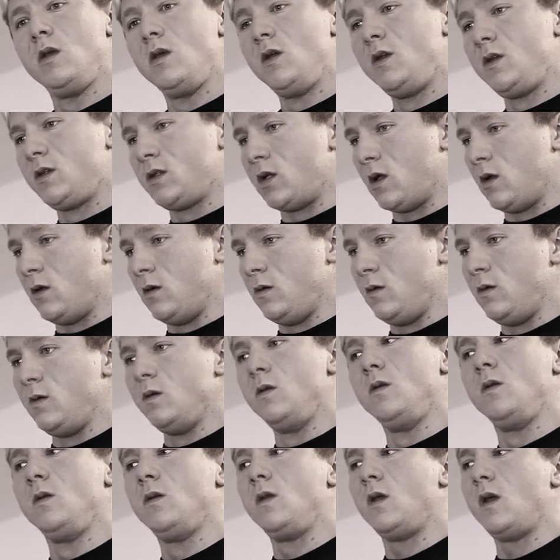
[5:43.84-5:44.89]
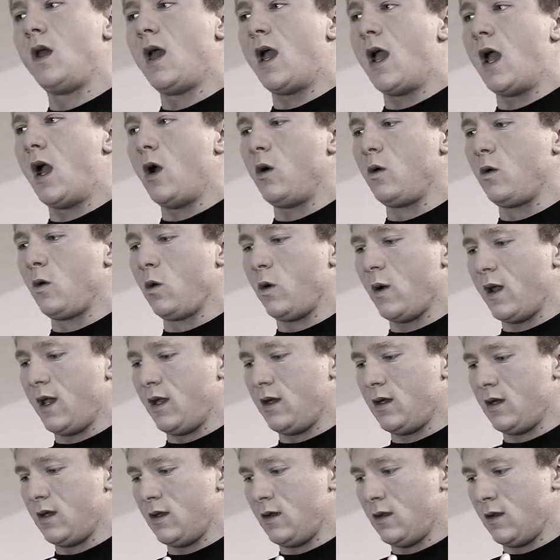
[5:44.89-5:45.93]
So how quick
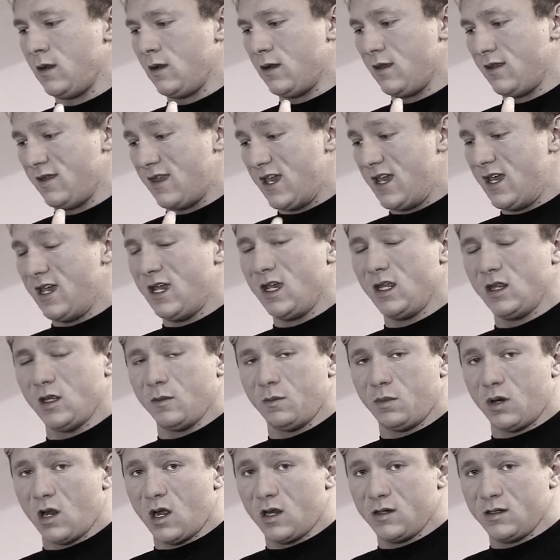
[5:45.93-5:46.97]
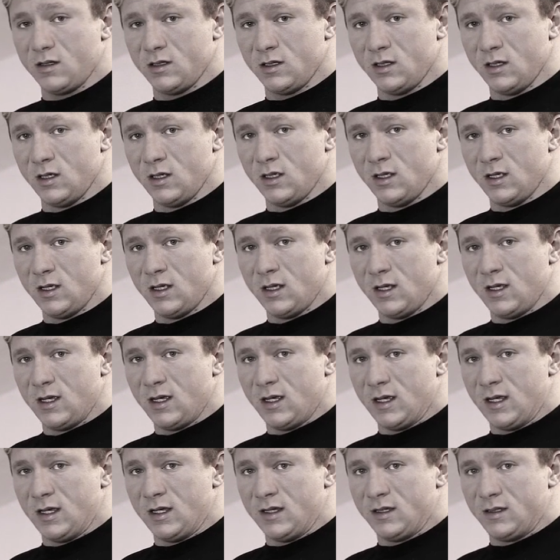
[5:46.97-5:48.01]
they hit the blood
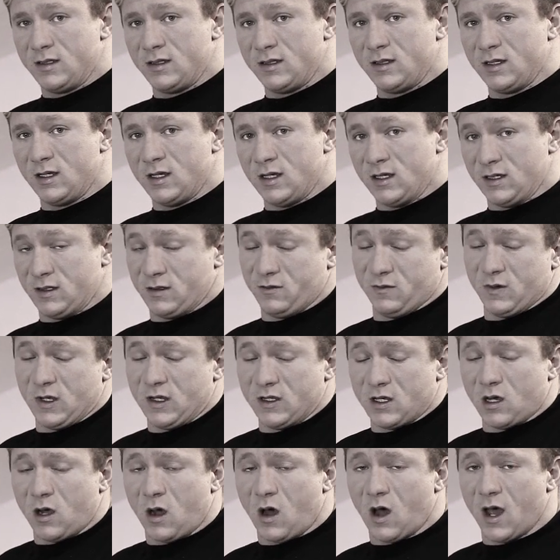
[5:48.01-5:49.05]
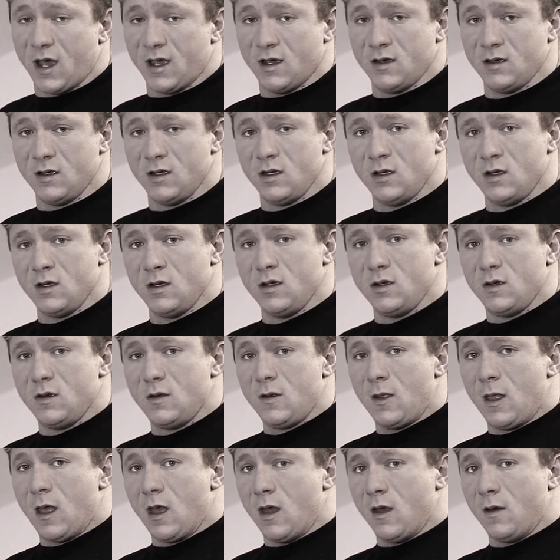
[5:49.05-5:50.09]
is, is, is high.
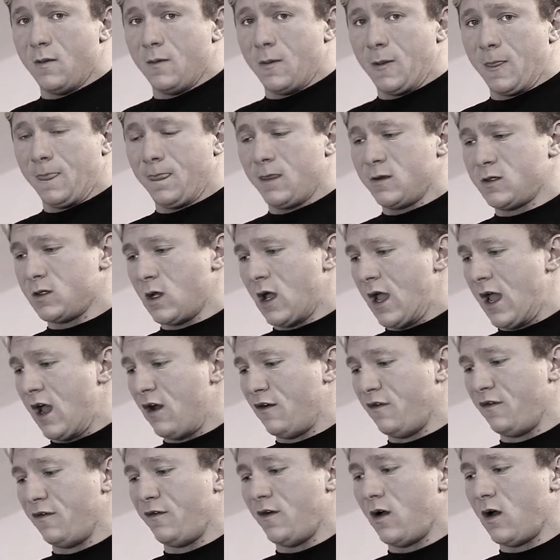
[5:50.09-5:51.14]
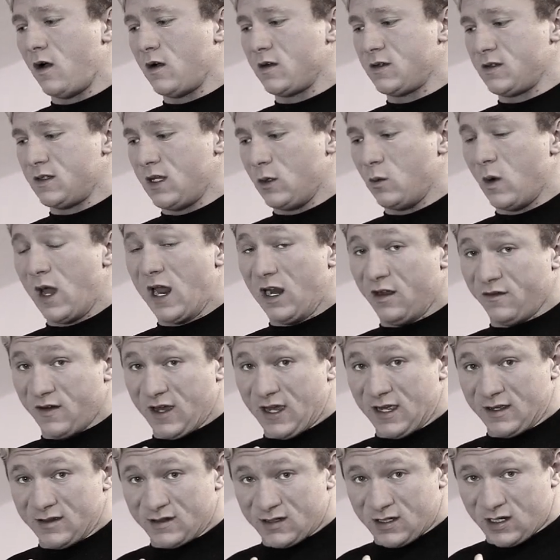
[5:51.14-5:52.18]
Um, so how fast they will elevate
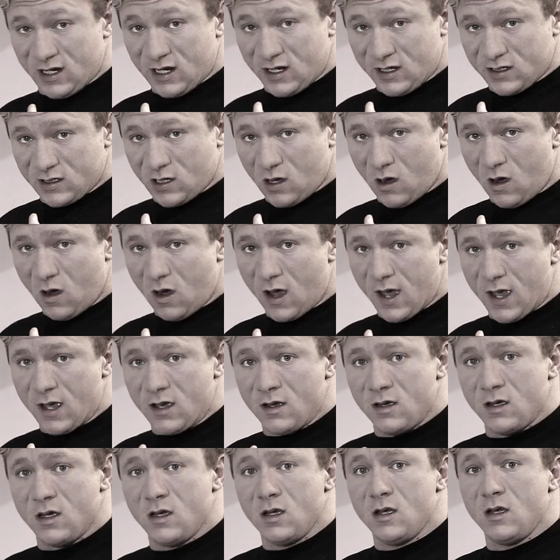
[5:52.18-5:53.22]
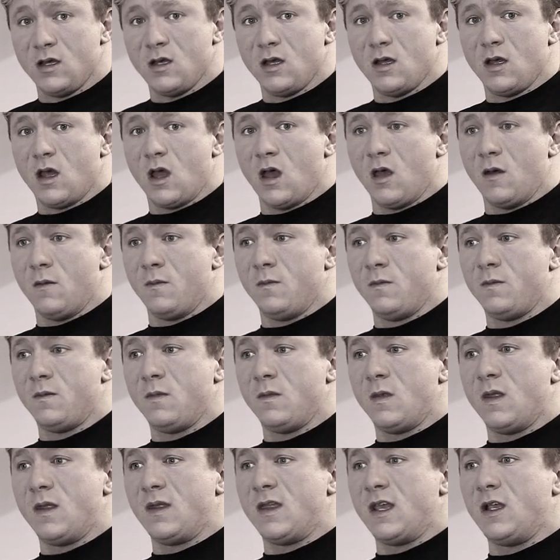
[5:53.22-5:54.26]
insulin is high. Um,
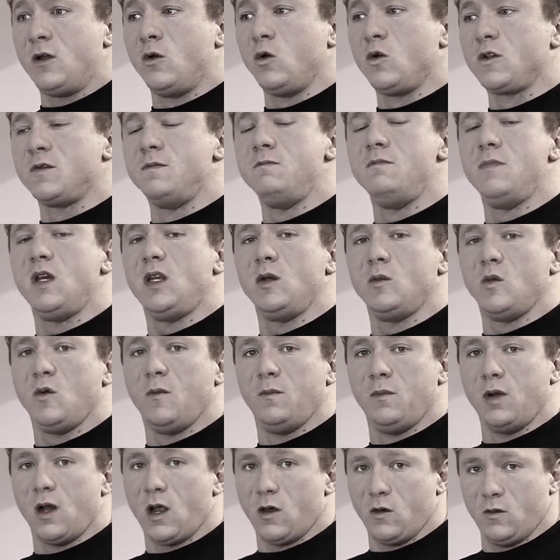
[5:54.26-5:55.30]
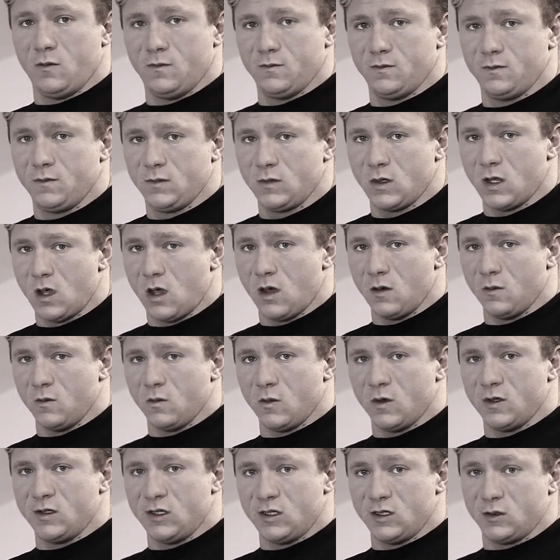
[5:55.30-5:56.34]
they cause minimal bloat um,
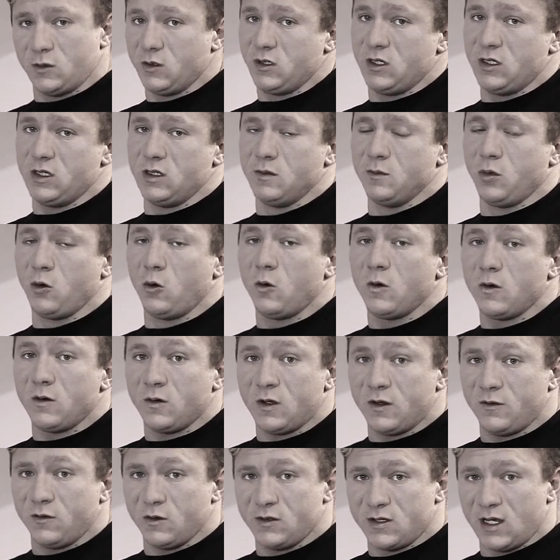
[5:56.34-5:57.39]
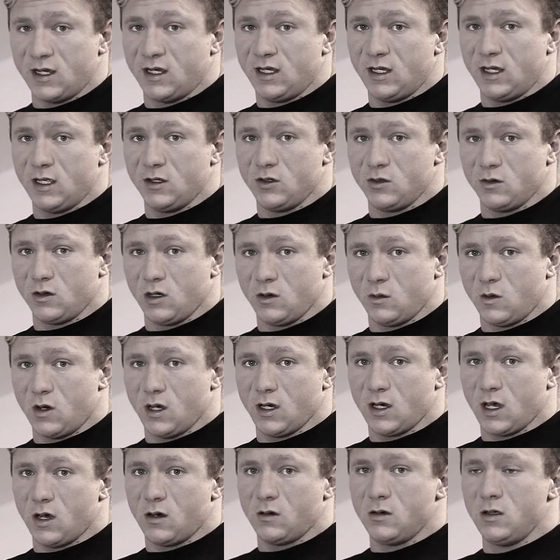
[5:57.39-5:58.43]
which is which is important if you're taking it during a
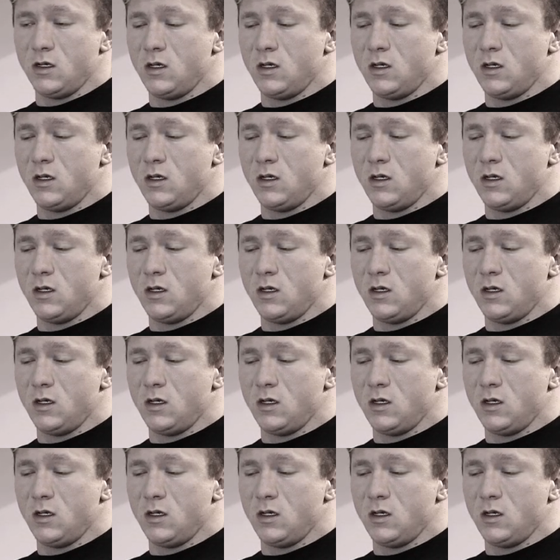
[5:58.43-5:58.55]
workout.